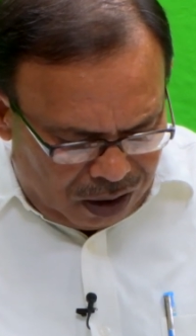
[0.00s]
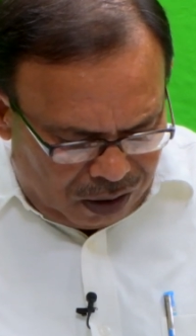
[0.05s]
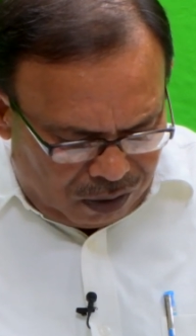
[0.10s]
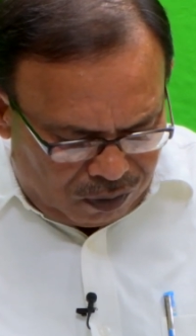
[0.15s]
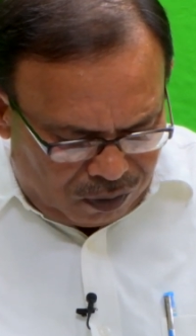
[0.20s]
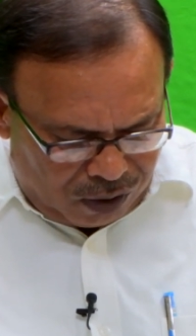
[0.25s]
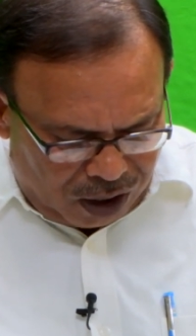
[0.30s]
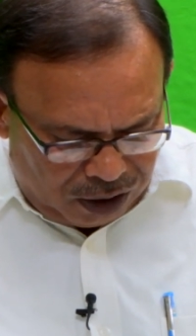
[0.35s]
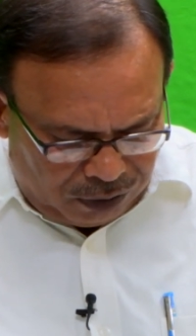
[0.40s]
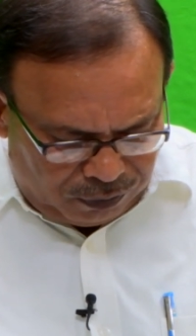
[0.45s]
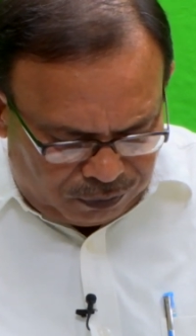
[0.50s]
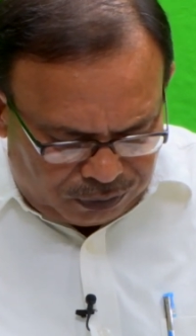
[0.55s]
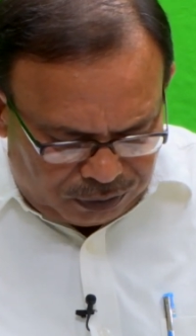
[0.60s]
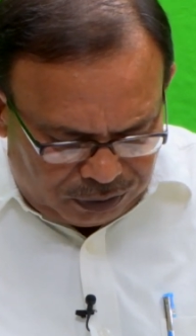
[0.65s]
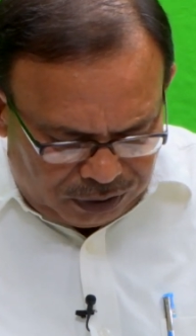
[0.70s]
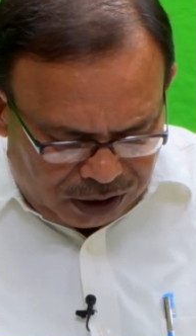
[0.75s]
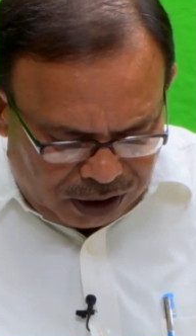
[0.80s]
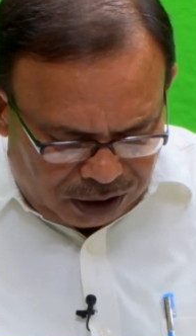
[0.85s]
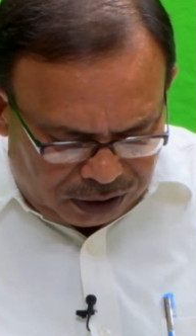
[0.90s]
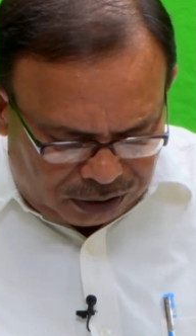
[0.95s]
why
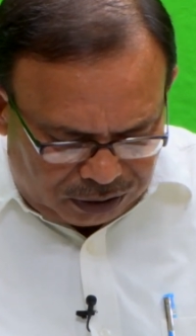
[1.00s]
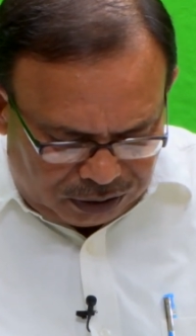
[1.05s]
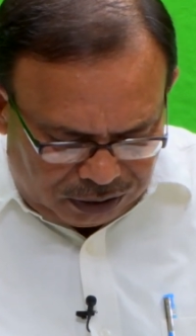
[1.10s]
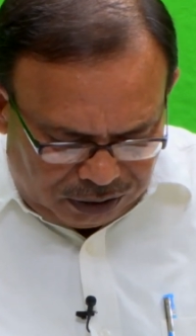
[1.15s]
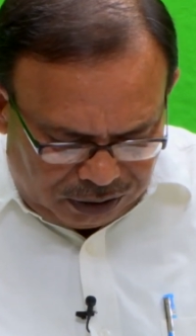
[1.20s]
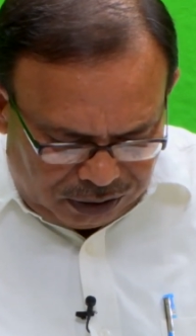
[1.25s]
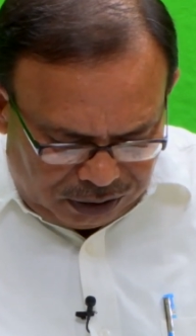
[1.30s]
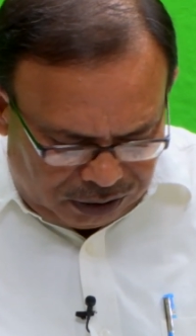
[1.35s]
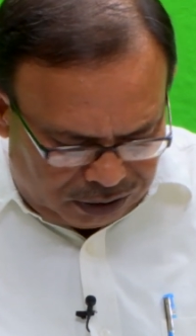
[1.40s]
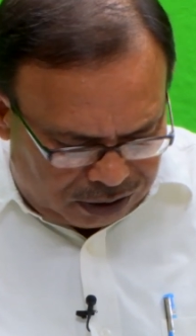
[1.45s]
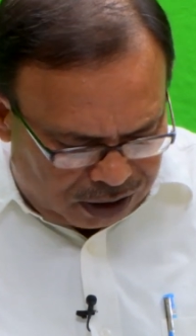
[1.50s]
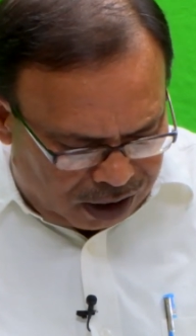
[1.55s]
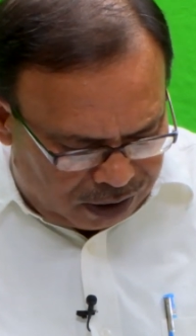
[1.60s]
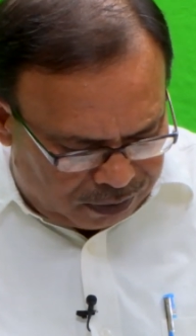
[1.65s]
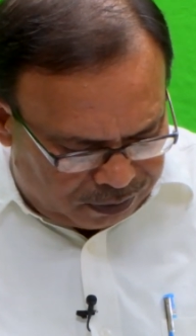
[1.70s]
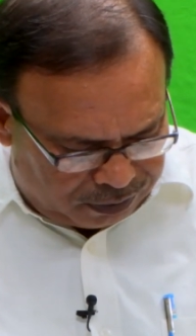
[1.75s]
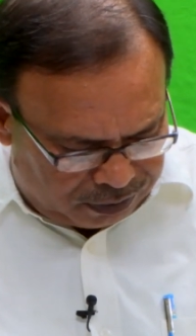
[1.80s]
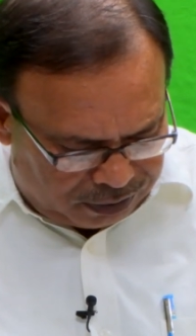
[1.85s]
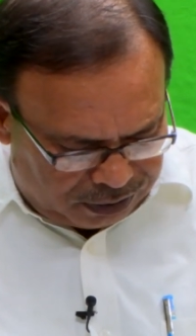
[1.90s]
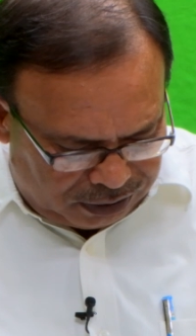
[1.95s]
Fourier series
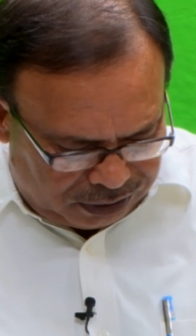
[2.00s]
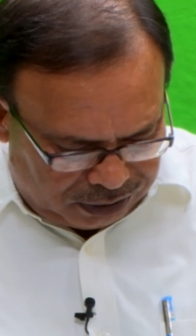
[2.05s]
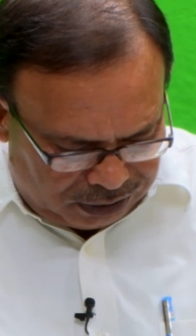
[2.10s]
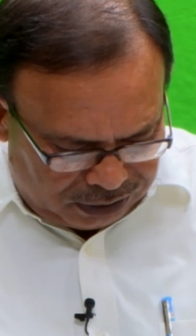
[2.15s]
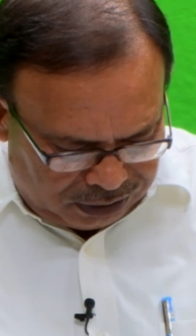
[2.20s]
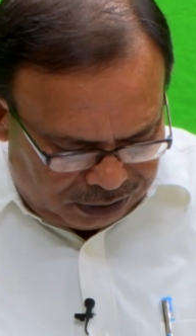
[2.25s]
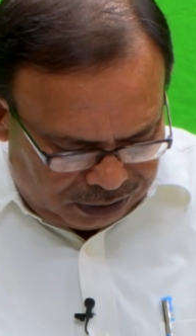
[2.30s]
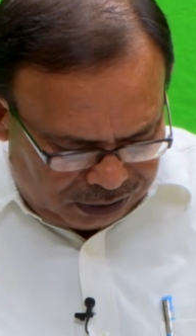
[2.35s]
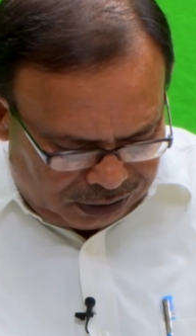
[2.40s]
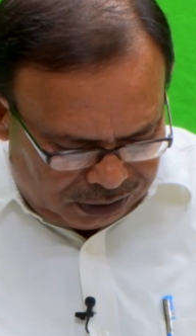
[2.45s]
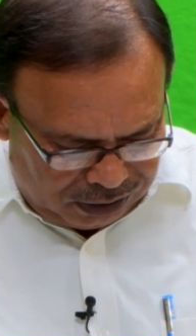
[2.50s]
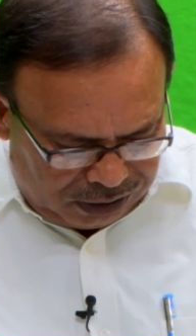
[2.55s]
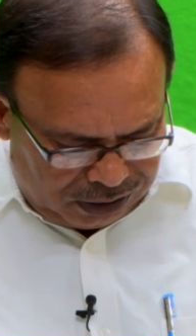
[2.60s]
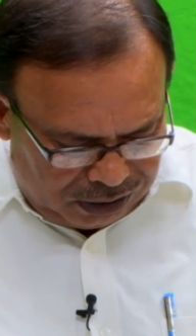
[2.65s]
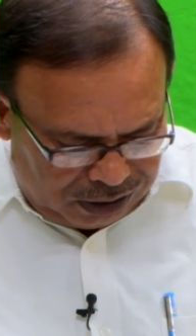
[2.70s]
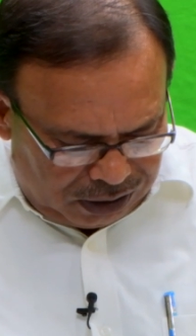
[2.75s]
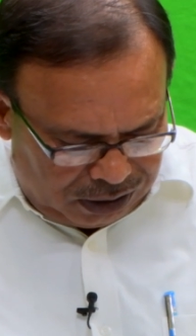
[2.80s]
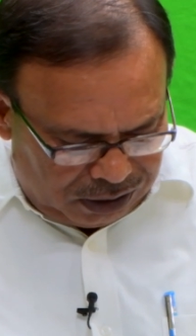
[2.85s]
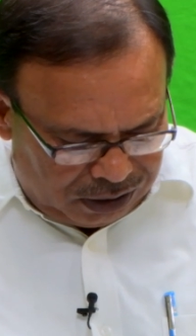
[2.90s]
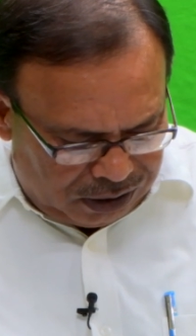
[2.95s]
have
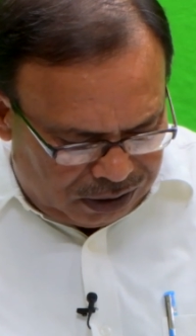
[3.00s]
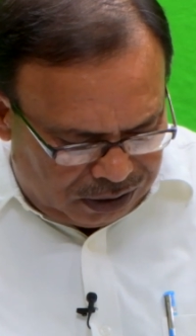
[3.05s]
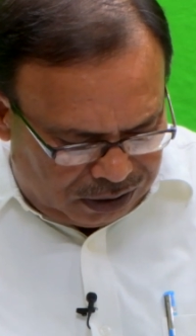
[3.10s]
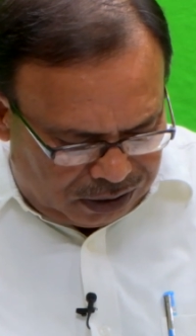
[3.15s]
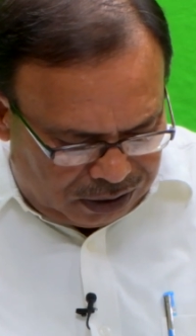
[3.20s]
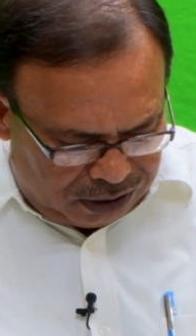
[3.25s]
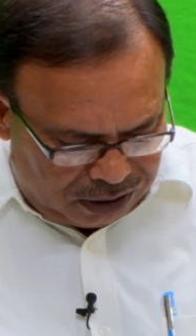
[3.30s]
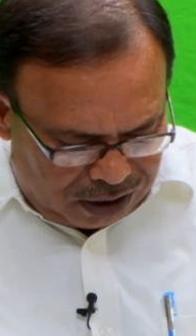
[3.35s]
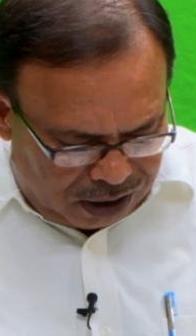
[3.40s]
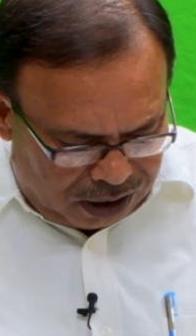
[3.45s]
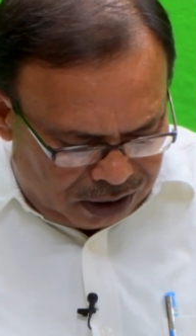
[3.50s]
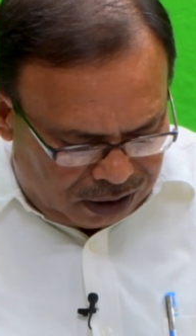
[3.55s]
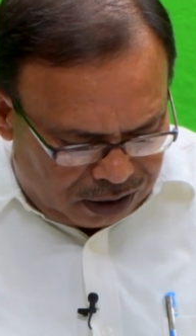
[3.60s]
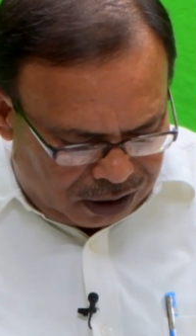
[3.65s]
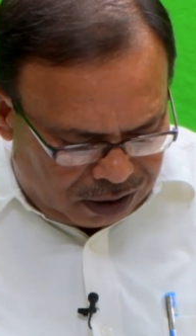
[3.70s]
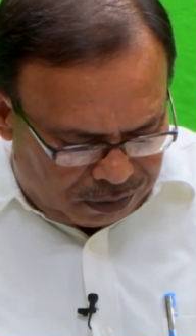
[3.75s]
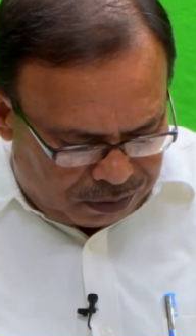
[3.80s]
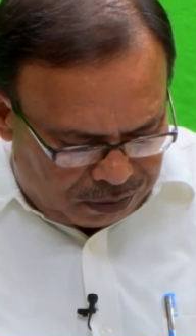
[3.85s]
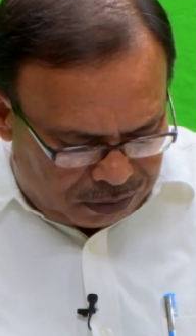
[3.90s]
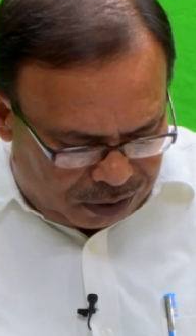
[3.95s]
integral
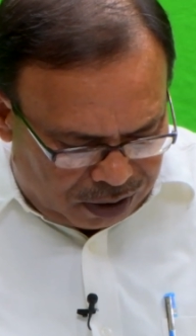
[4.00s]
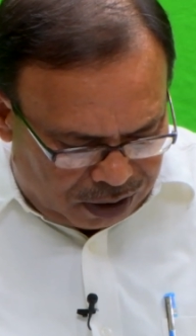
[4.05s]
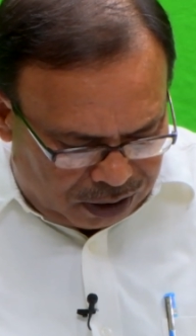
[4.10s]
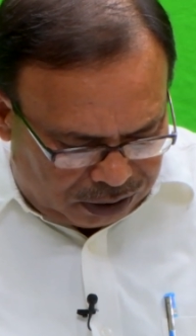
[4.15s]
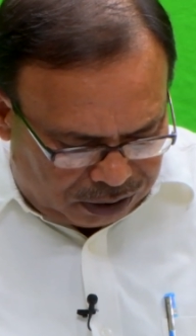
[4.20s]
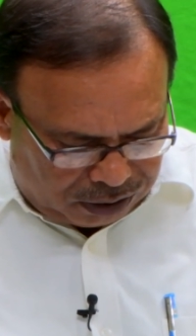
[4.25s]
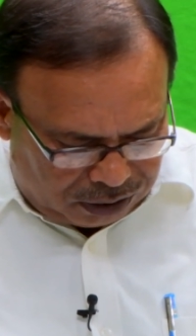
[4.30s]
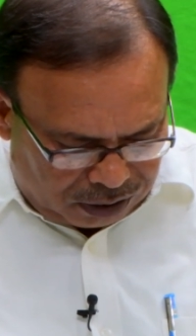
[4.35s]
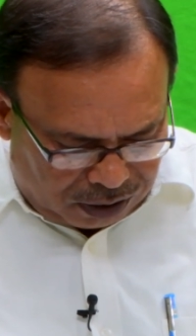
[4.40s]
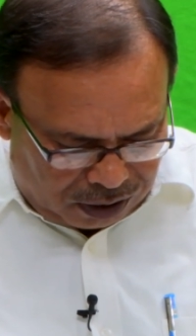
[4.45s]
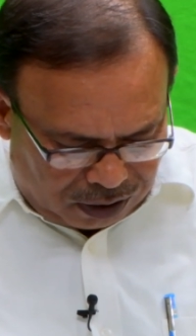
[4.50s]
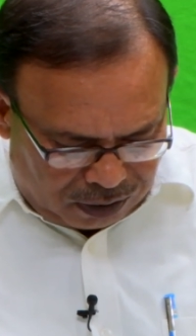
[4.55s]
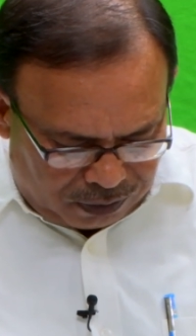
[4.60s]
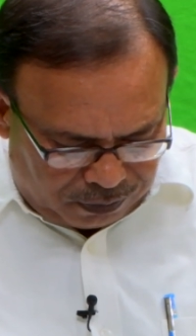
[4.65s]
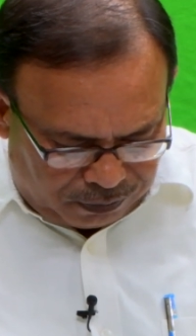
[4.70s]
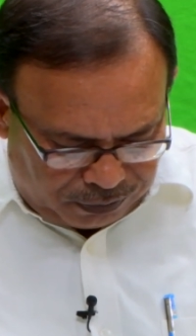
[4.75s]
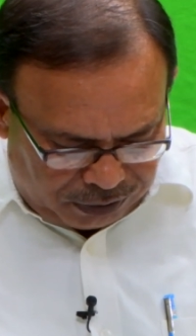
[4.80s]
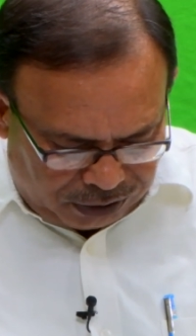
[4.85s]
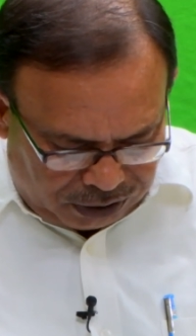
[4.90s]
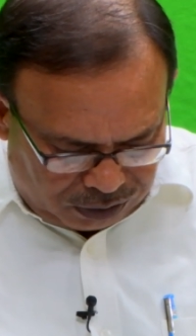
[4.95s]
numbers of
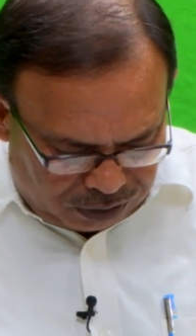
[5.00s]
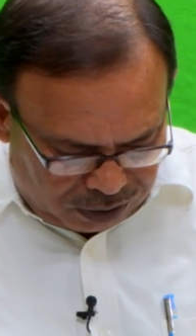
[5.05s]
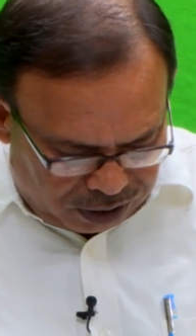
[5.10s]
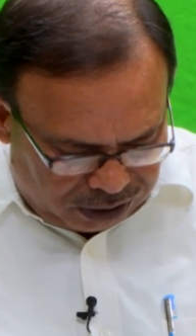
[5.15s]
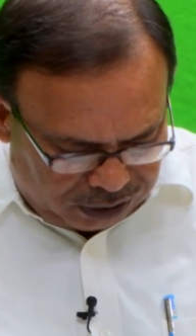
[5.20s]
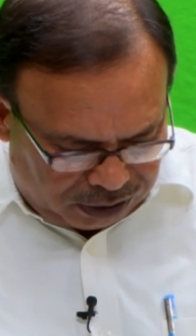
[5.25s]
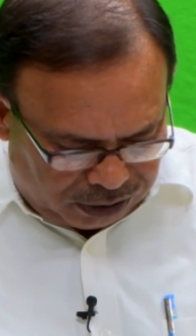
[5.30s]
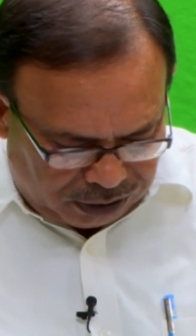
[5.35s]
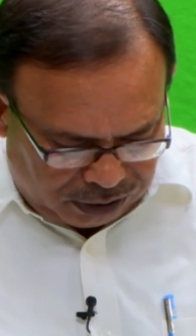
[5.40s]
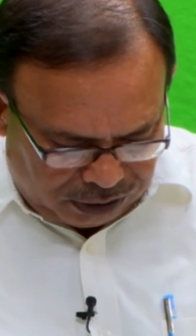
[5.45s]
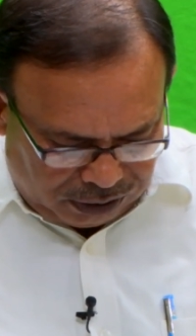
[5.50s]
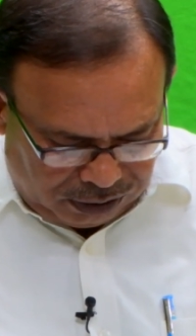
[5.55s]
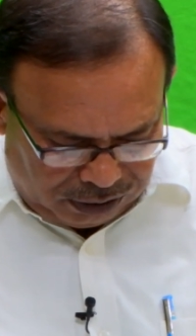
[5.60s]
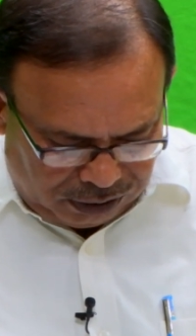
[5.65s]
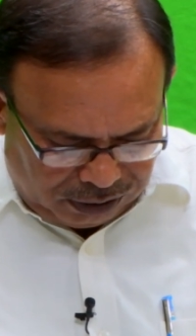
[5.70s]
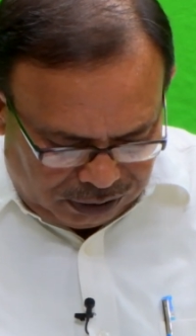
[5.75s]
frequency